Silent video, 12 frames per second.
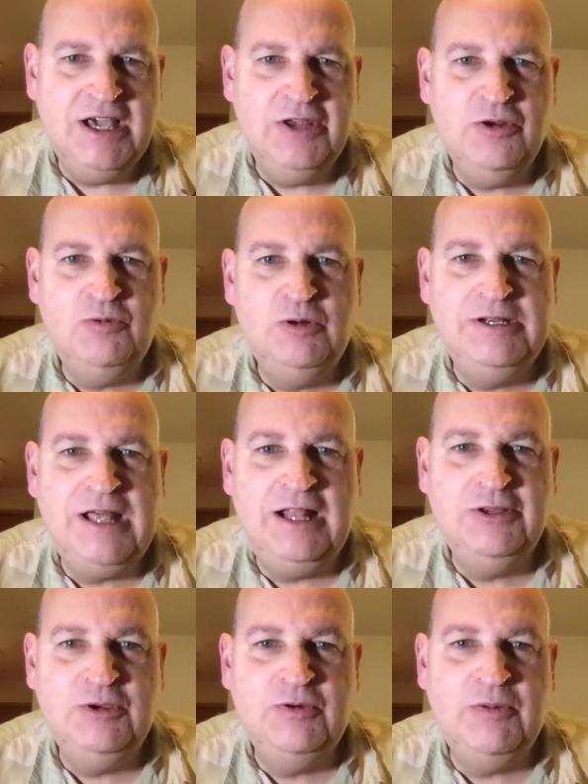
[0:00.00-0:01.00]

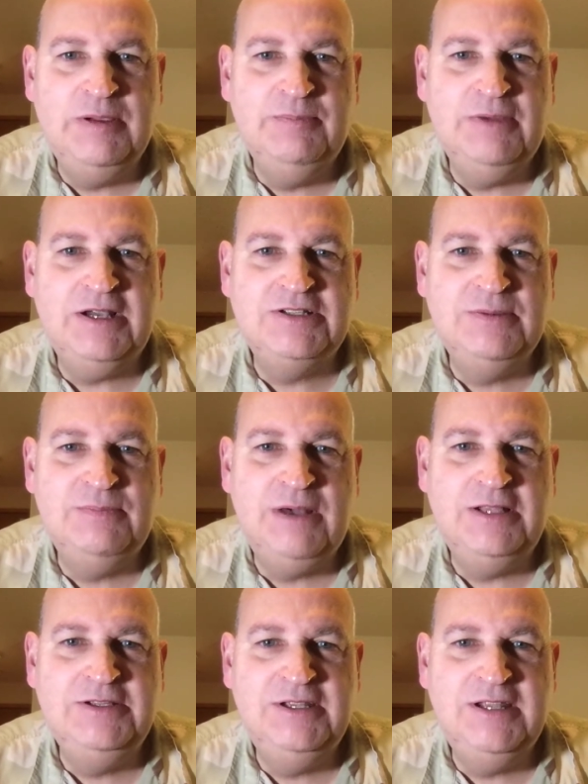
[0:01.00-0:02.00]
Ronaldo coming back to
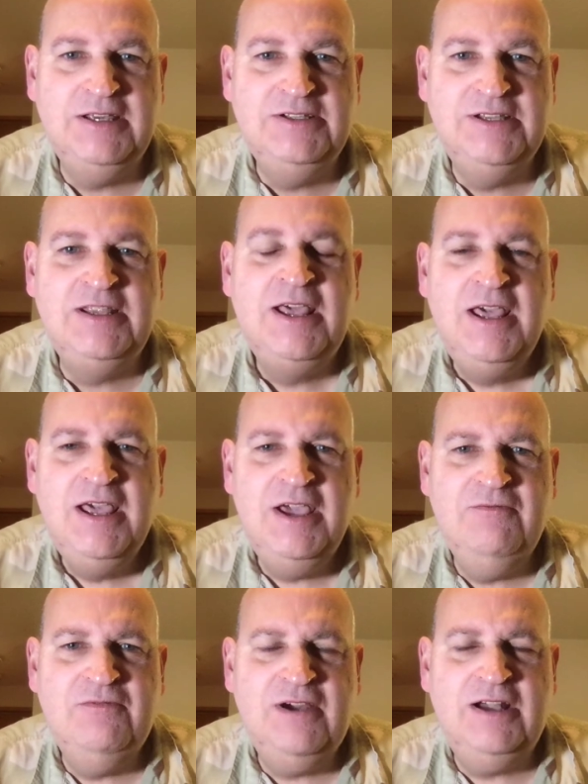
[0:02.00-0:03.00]
Man United.
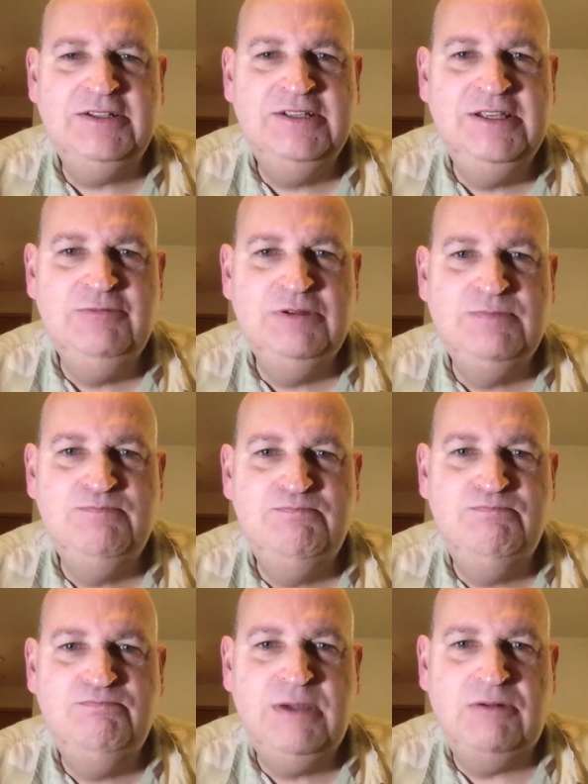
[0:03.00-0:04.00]
In fact, he was
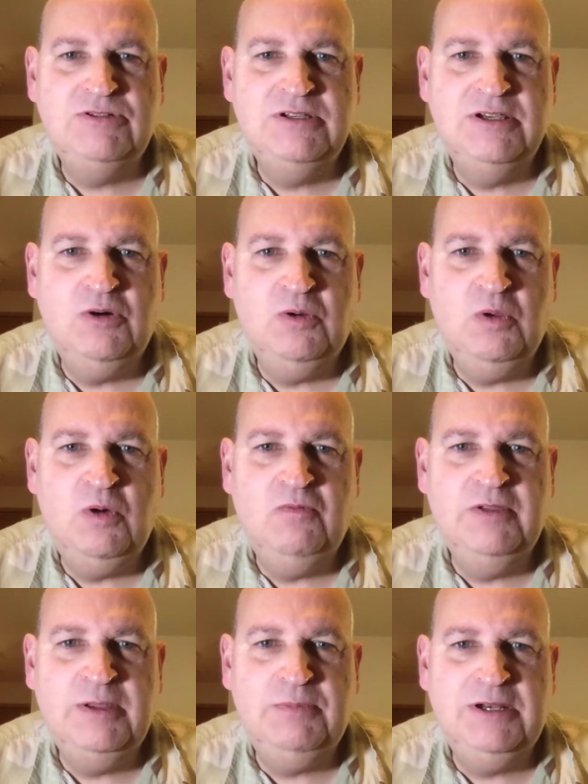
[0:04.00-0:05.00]
bouncing all
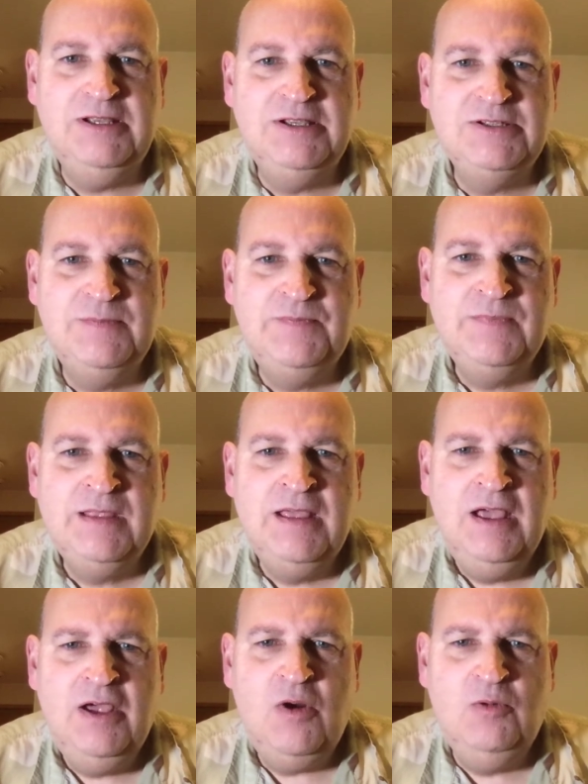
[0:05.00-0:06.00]
over the place,
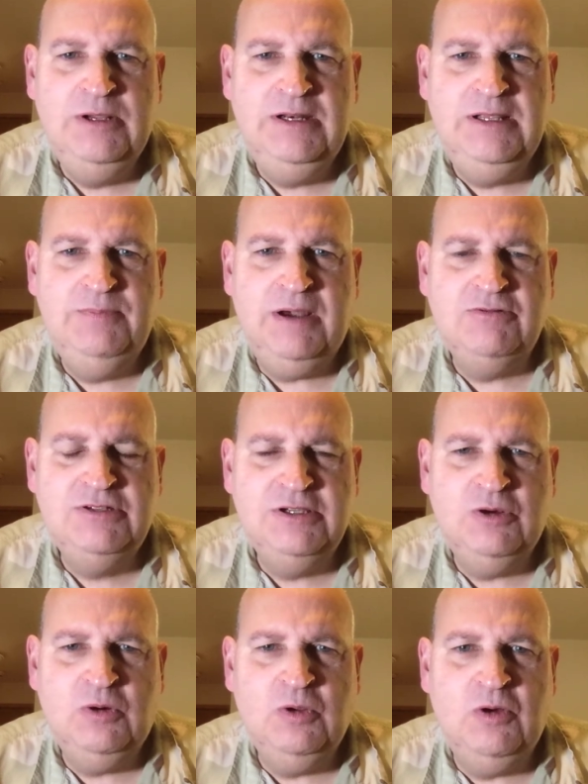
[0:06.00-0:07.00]
really
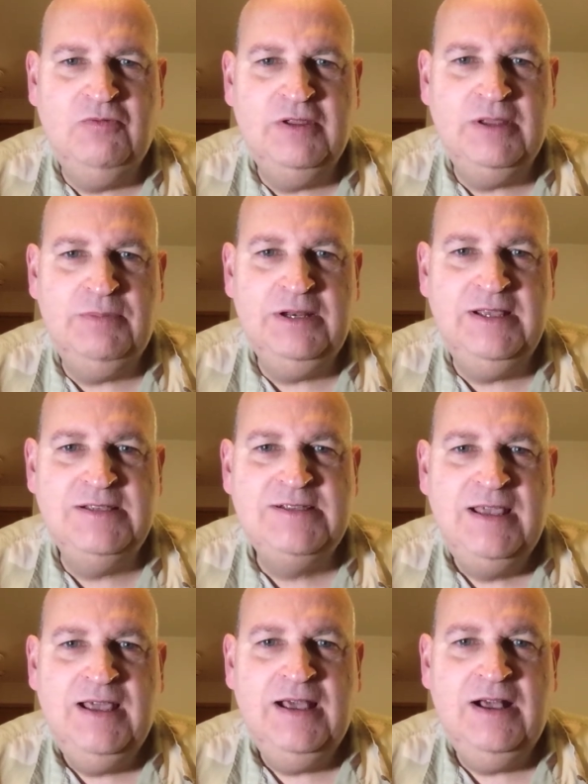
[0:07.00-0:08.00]
bouncing all over the place.
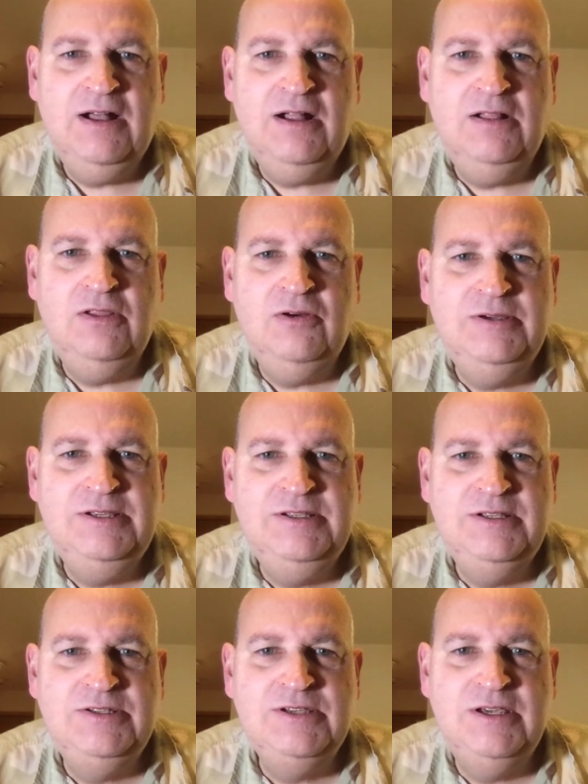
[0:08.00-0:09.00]
Although he
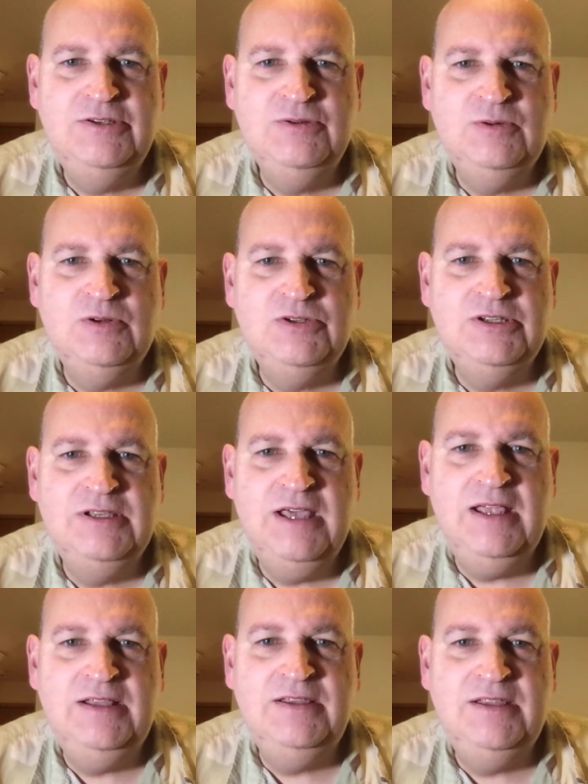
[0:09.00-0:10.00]
did say towards the
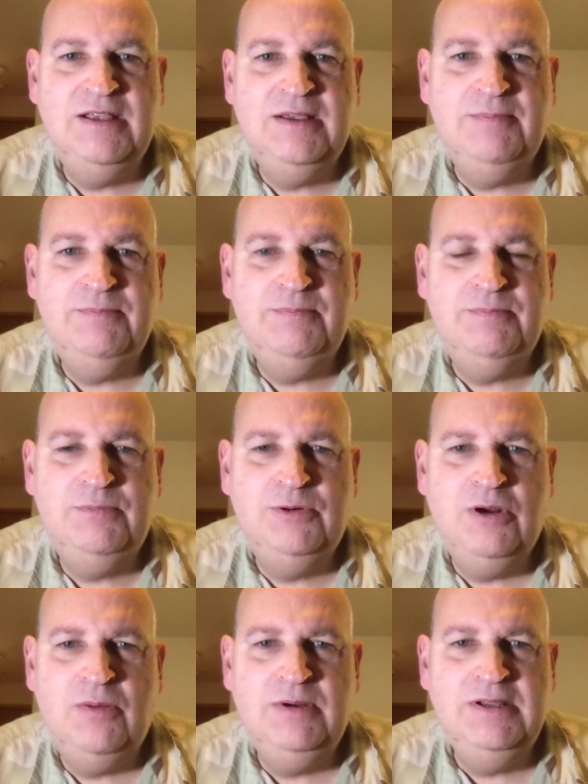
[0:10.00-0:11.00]
end that
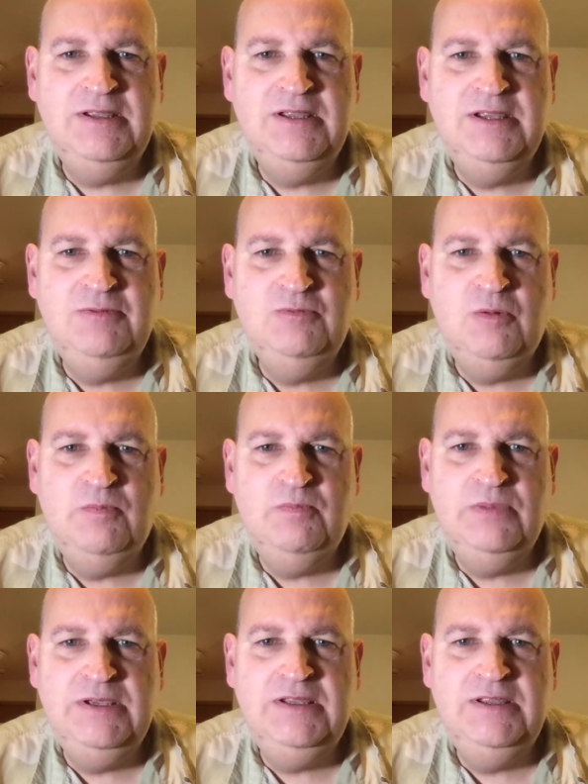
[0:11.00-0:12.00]
probably he
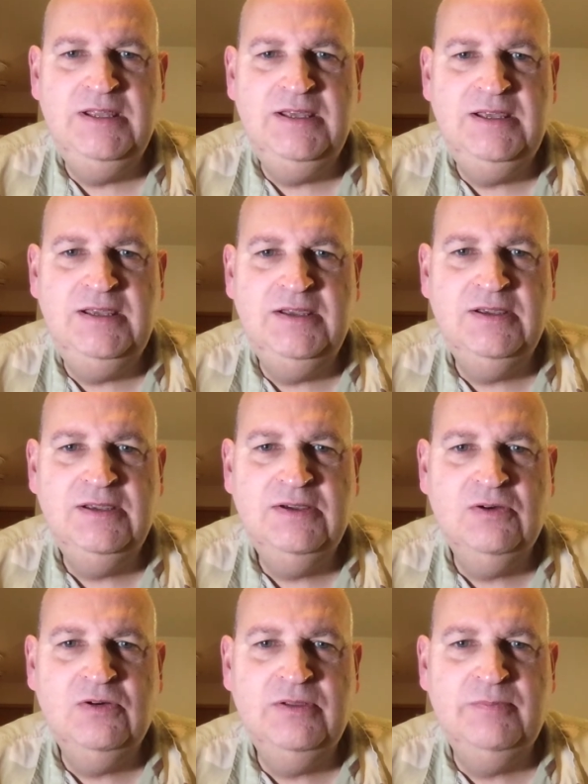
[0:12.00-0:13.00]
won't be there,
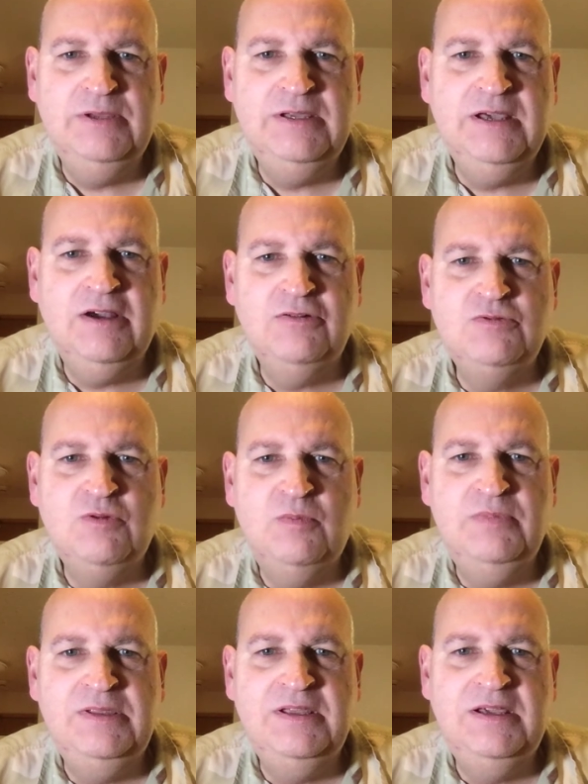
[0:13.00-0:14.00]
or the beer house
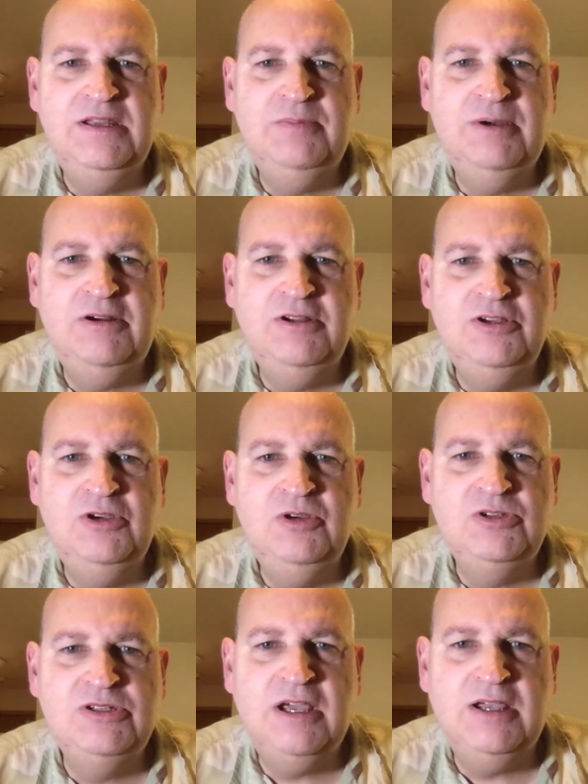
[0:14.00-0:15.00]
won't be there in about a
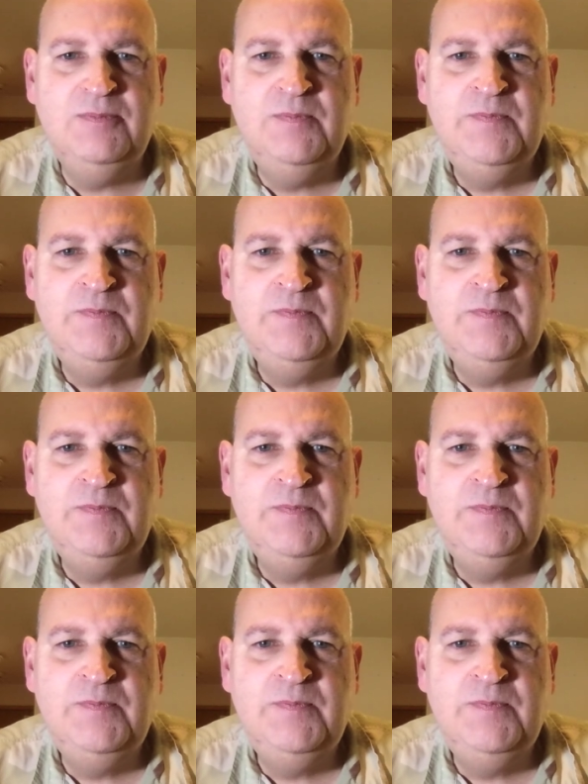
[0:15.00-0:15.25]
year's time.